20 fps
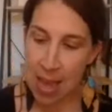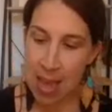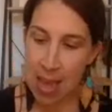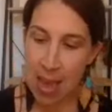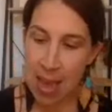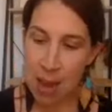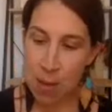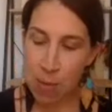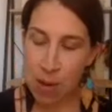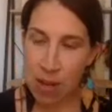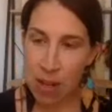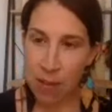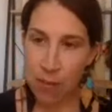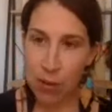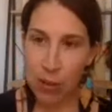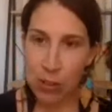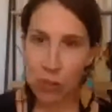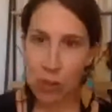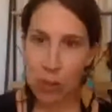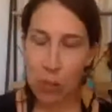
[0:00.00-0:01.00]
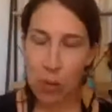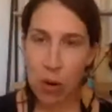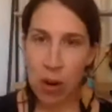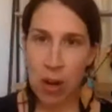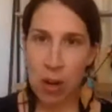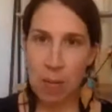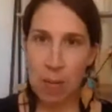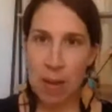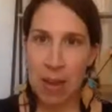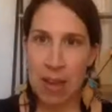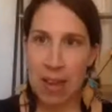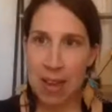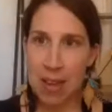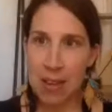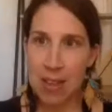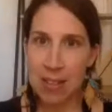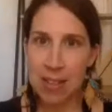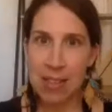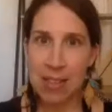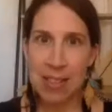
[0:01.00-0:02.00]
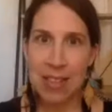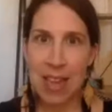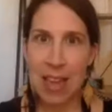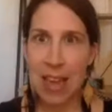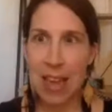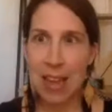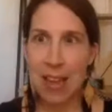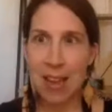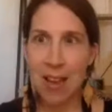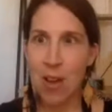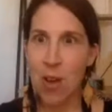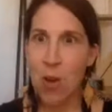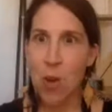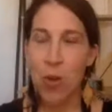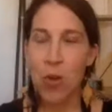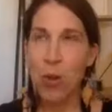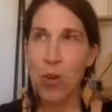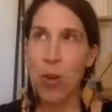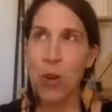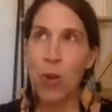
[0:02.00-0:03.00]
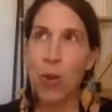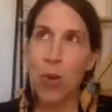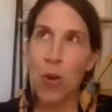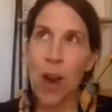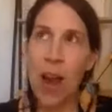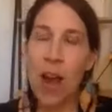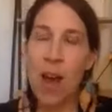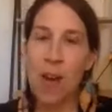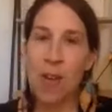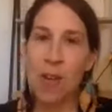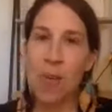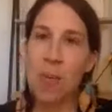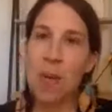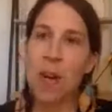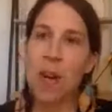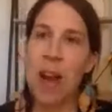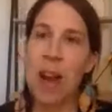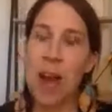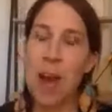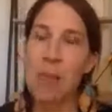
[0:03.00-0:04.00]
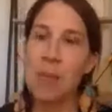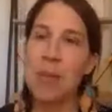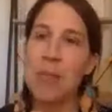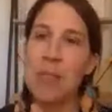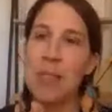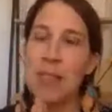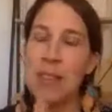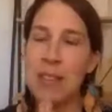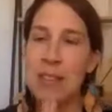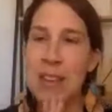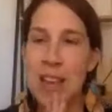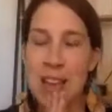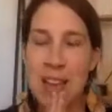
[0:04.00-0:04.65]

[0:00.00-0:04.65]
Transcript: and we'd love your support because it's like a whole new crowd, perhaps,